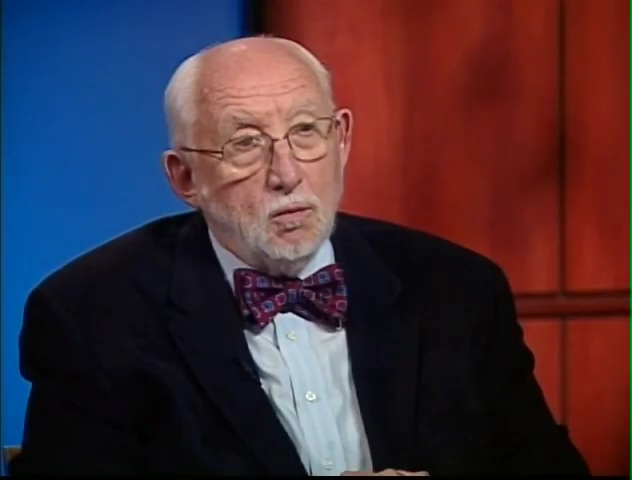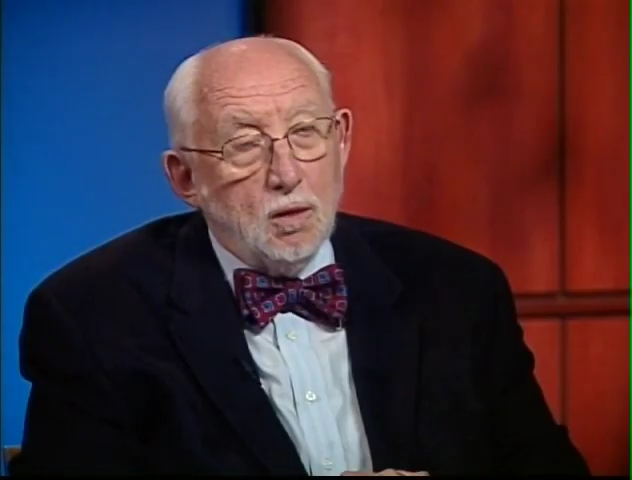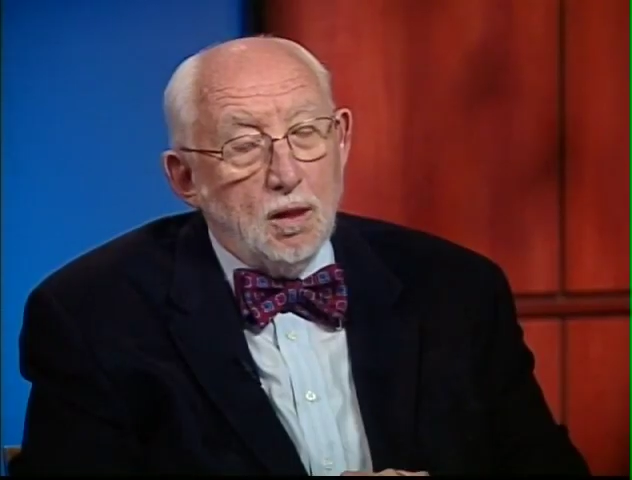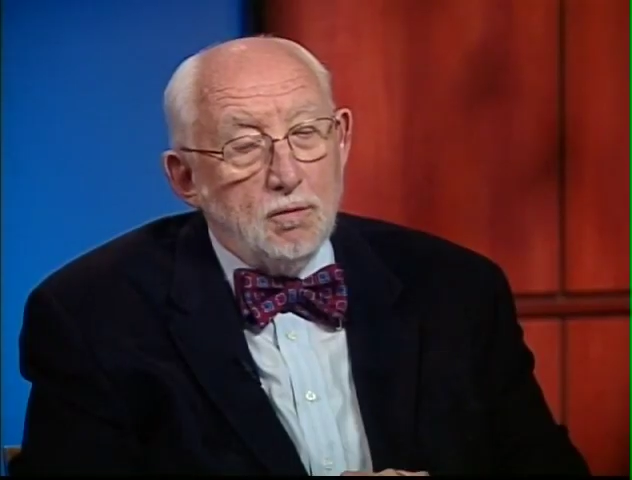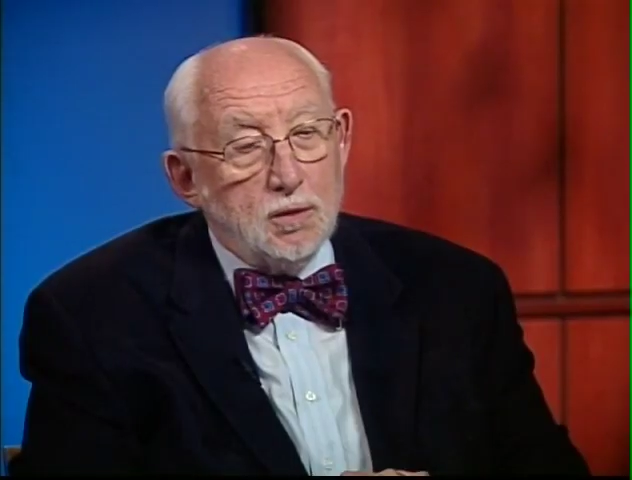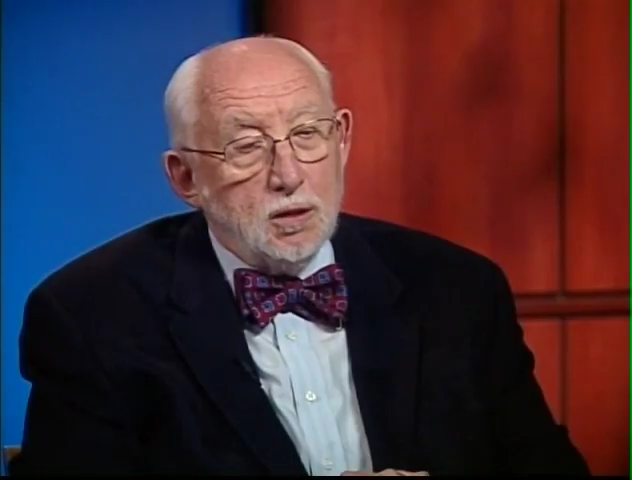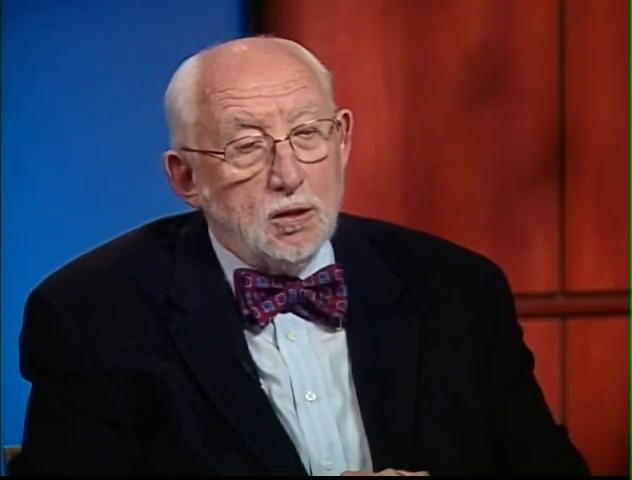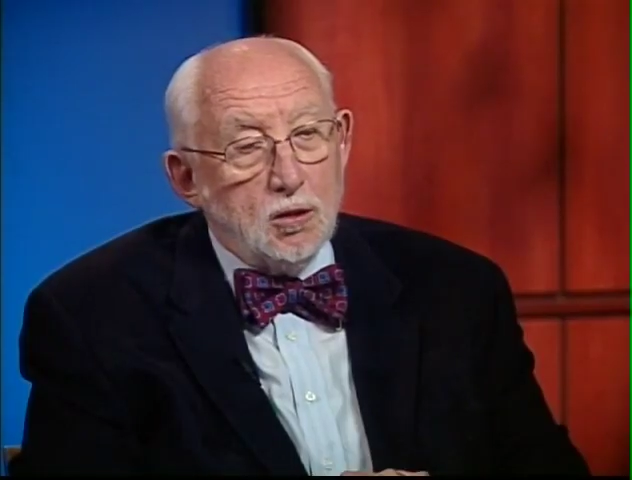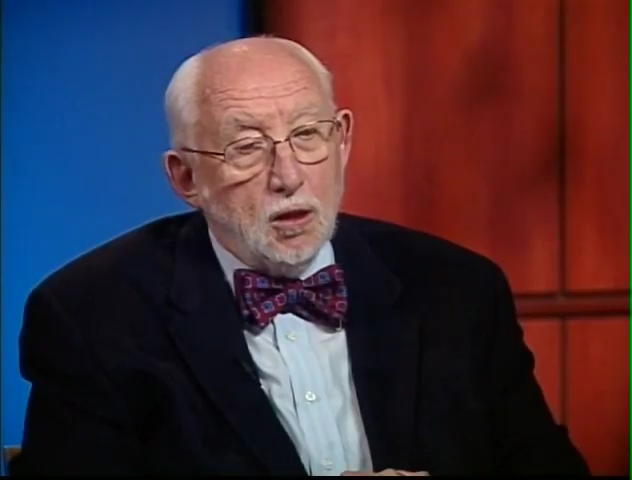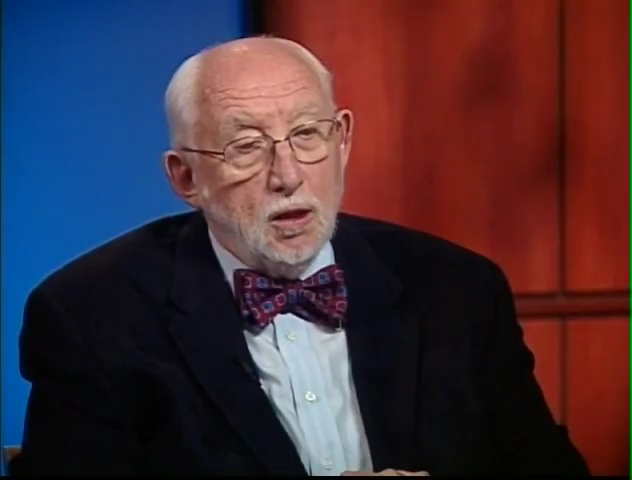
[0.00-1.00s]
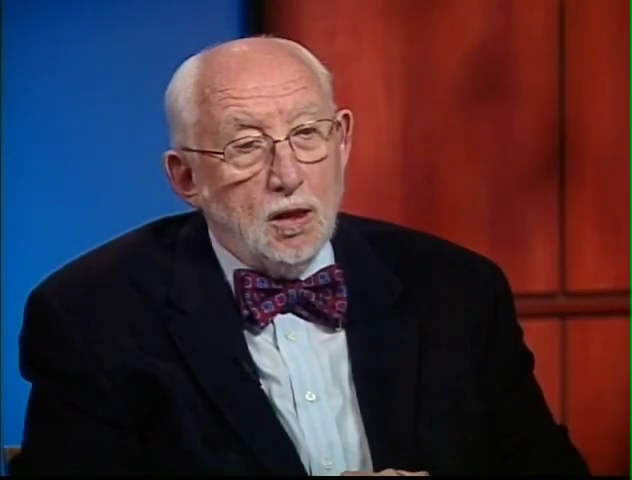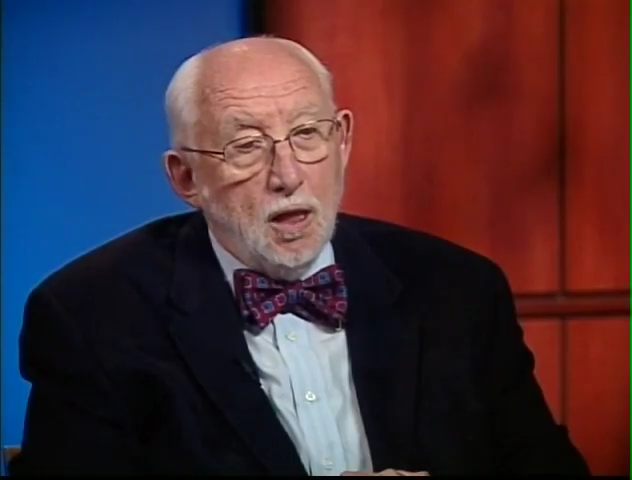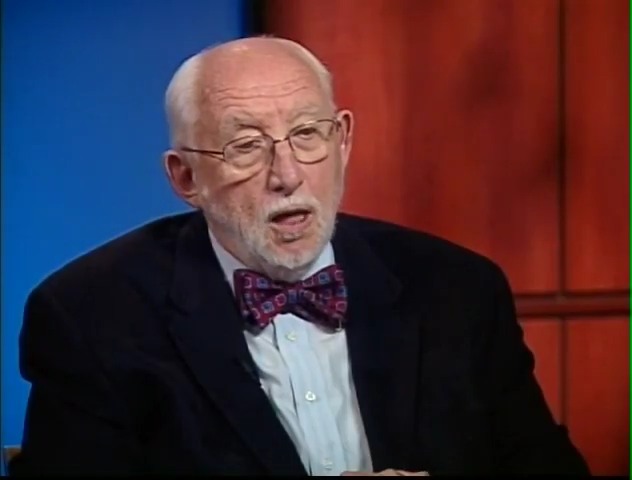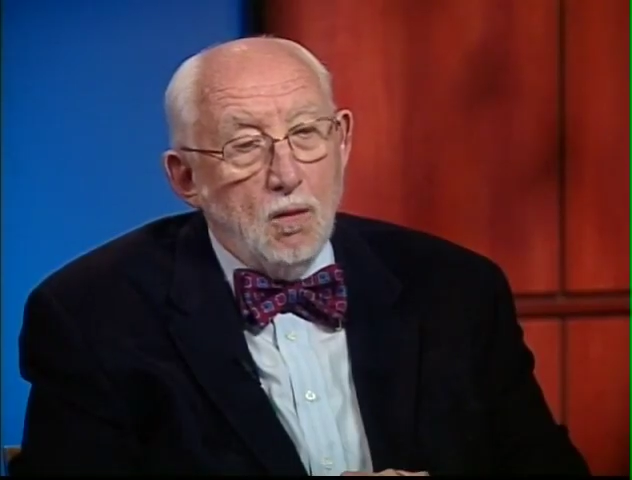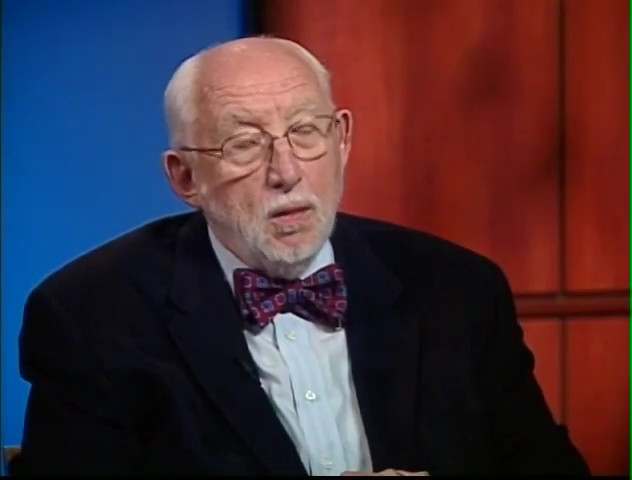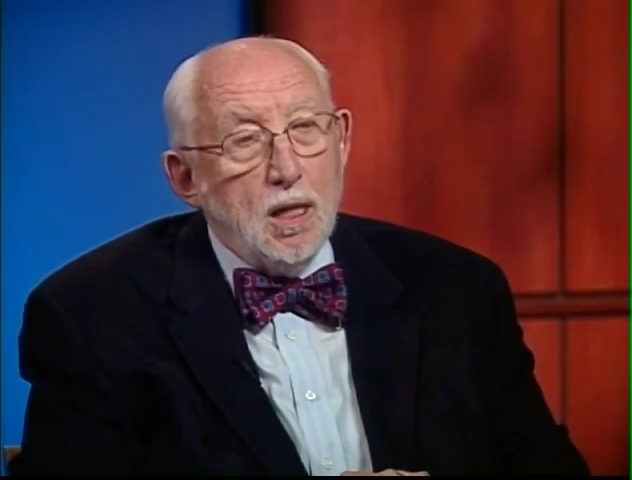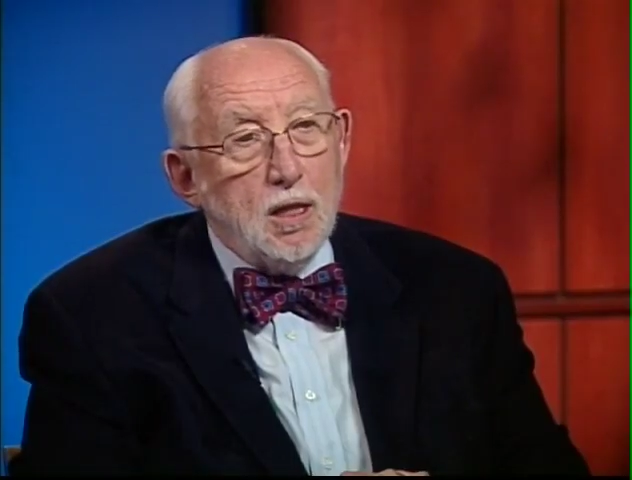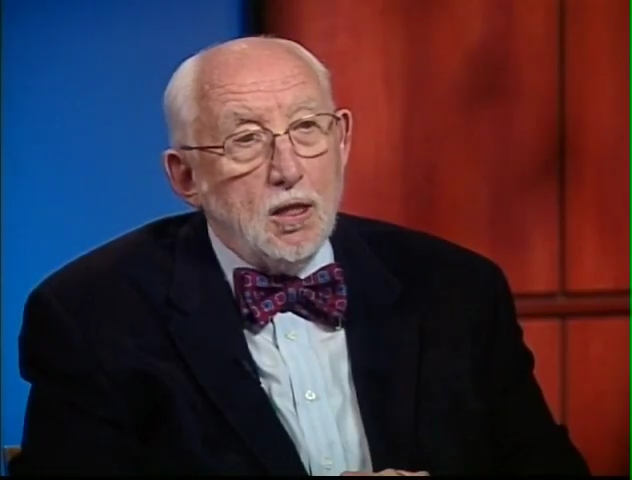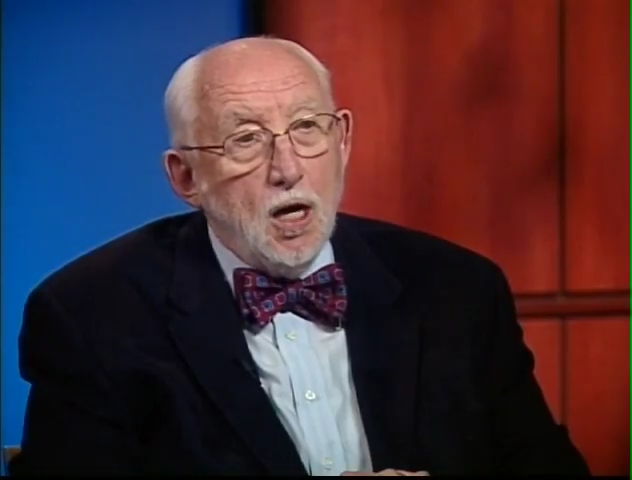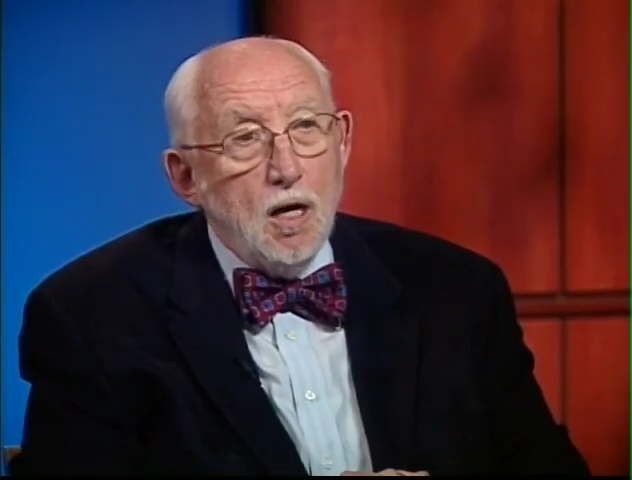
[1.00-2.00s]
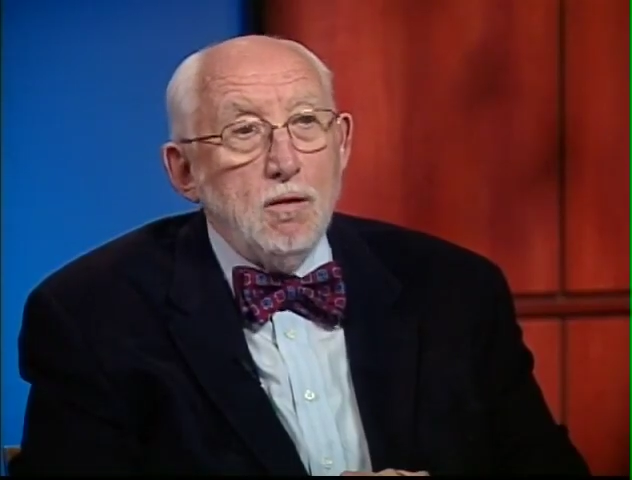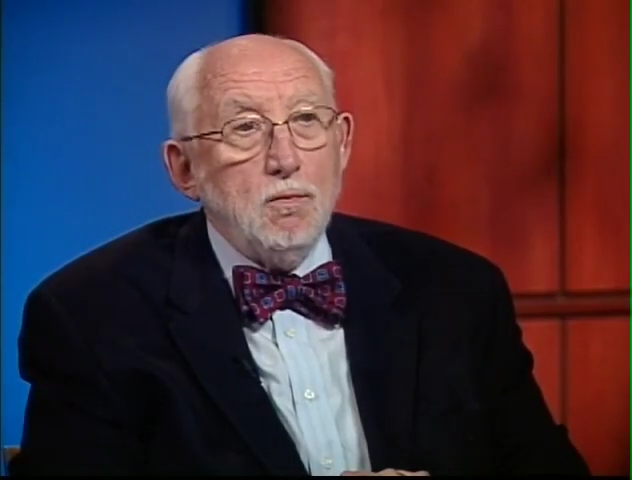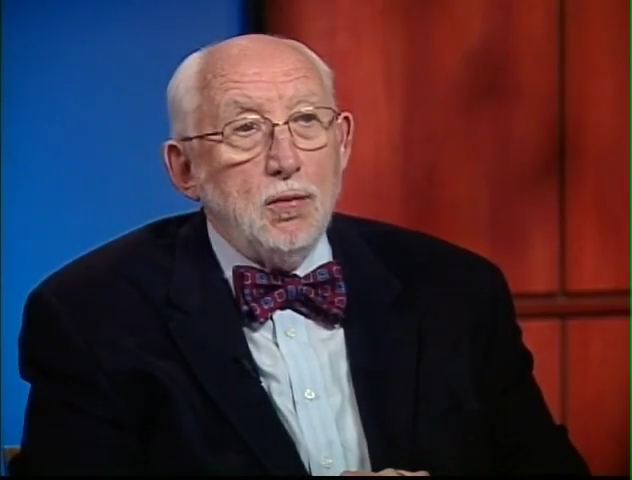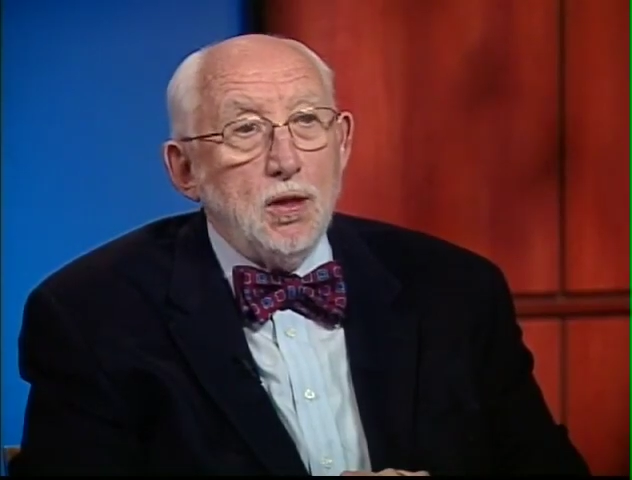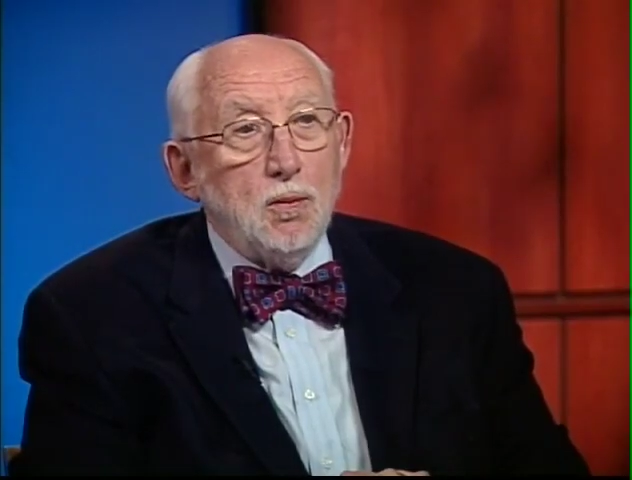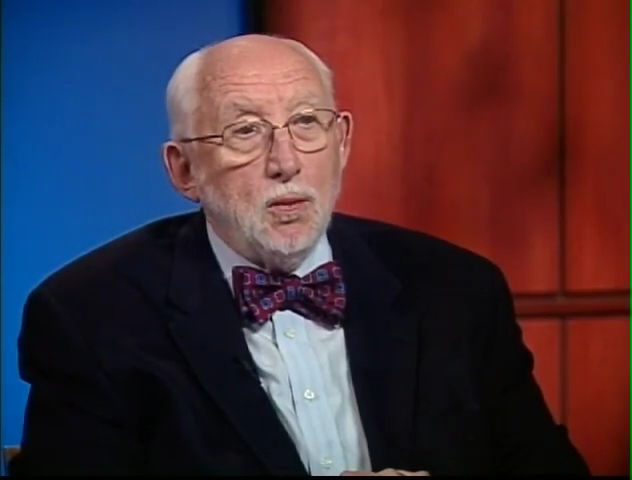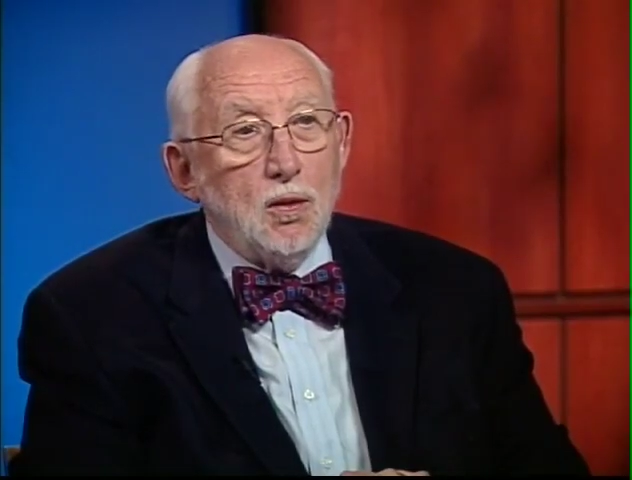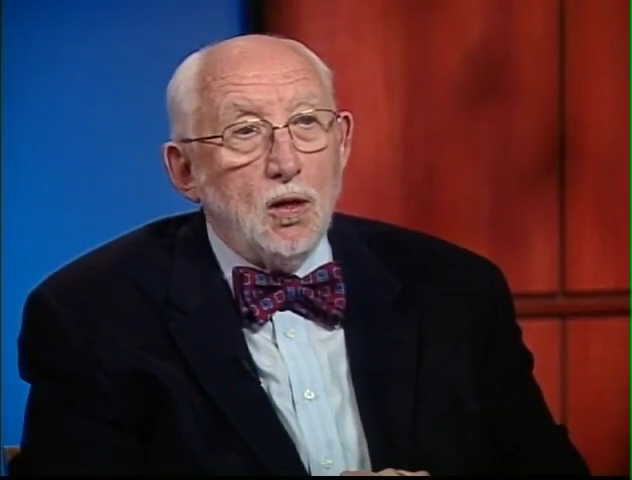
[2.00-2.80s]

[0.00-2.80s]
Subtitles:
when I was in China how many young people